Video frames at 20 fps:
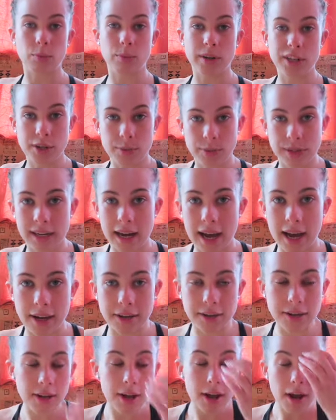wish it was an
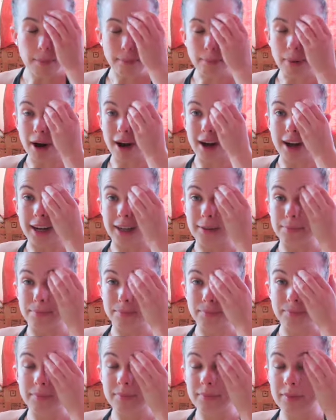ad, but
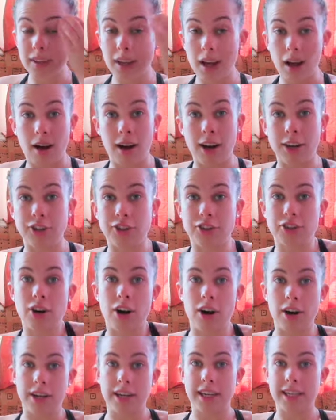um, I just
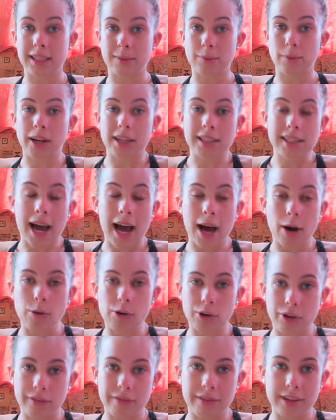can't express how
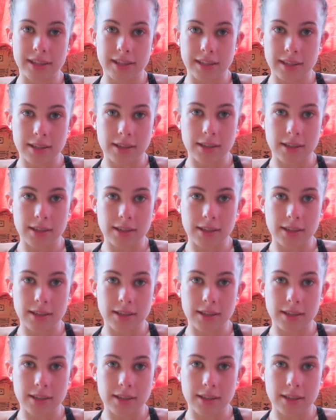good Vinted